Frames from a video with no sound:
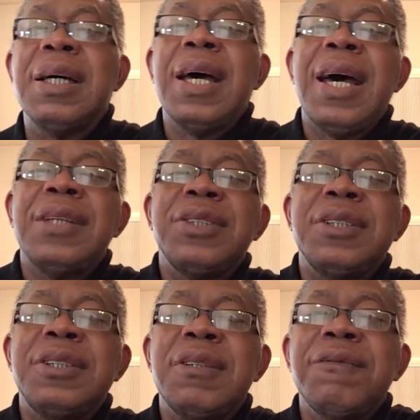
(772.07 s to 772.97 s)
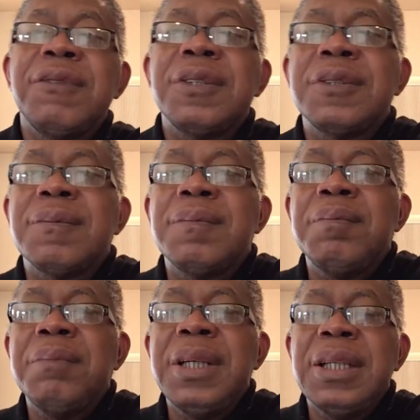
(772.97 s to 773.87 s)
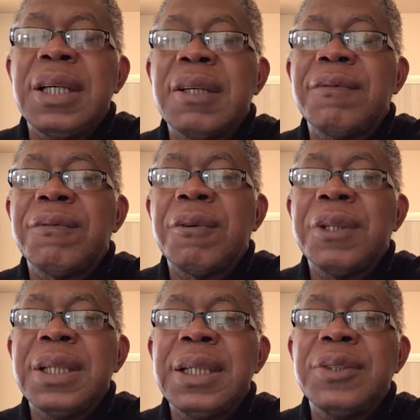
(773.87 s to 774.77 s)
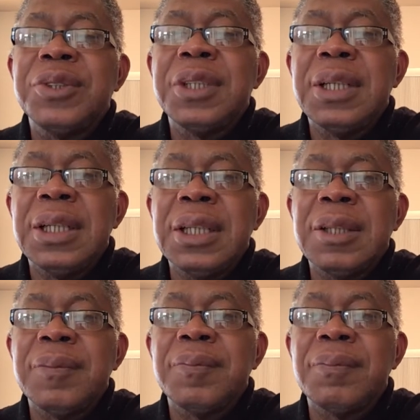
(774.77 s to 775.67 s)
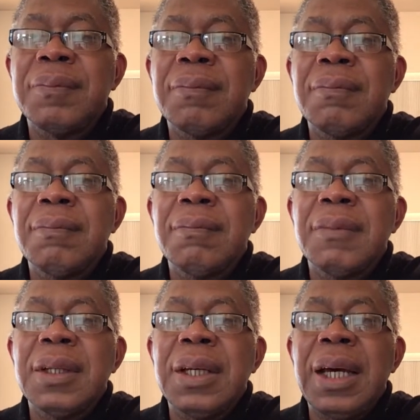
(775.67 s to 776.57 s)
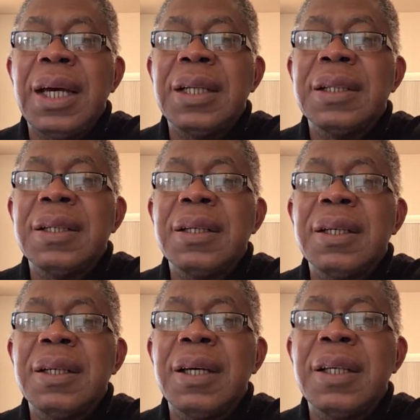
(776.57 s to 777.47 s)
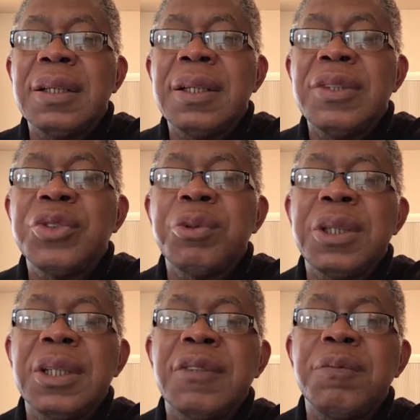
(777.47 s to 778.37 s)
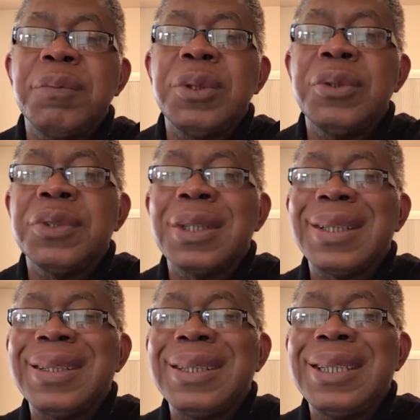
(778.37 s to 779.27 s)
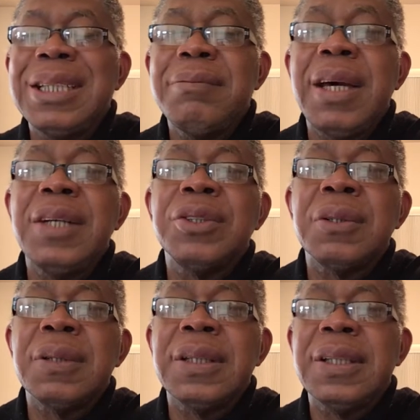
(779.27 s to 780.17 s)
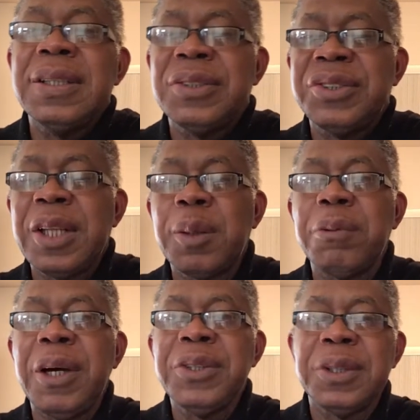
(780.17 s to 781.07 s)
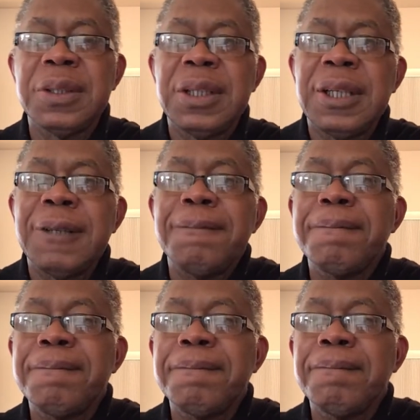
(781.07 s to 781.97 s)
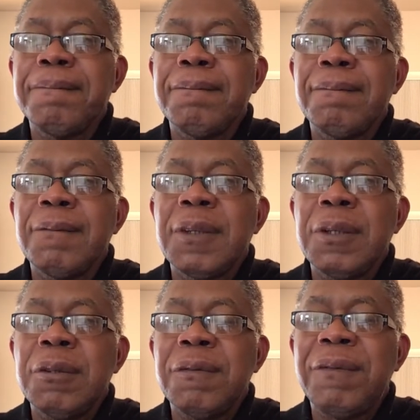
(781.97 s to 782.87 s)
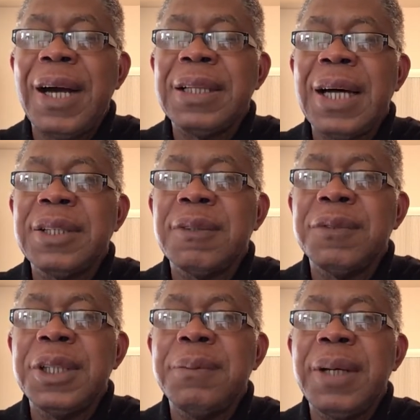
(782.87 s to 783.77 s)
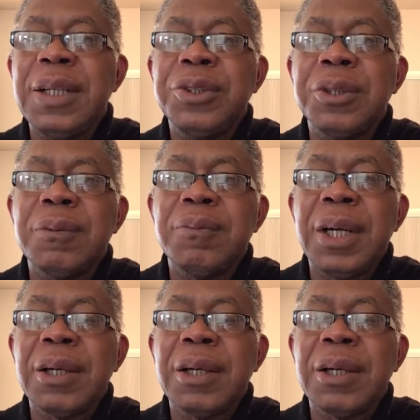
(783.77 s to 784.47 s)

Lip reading: has a different meaning for each key. And in the history of music, D major is a celebration key. You'll find lots of D major at